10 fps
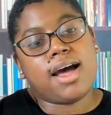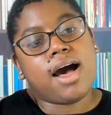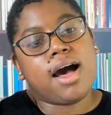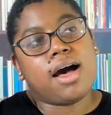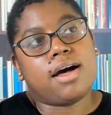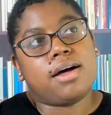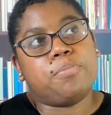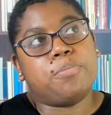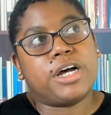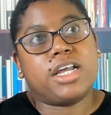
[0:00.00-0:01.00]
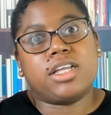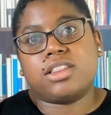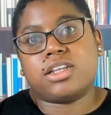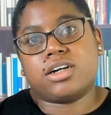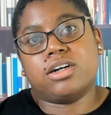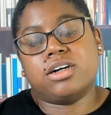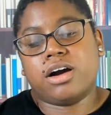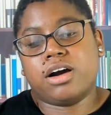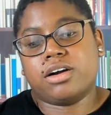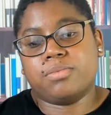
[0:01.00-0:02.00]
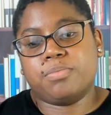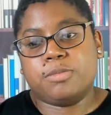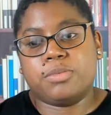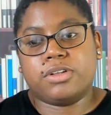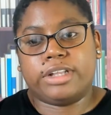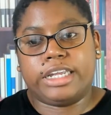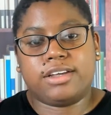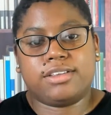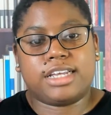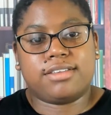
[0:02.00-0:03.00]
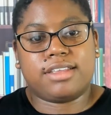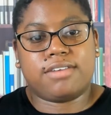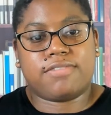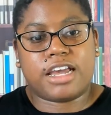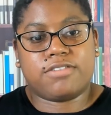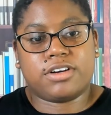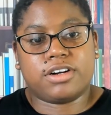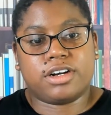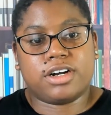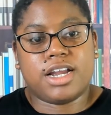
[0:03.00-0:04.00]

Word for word: Uh, but there are people on gig sites like Fiverr,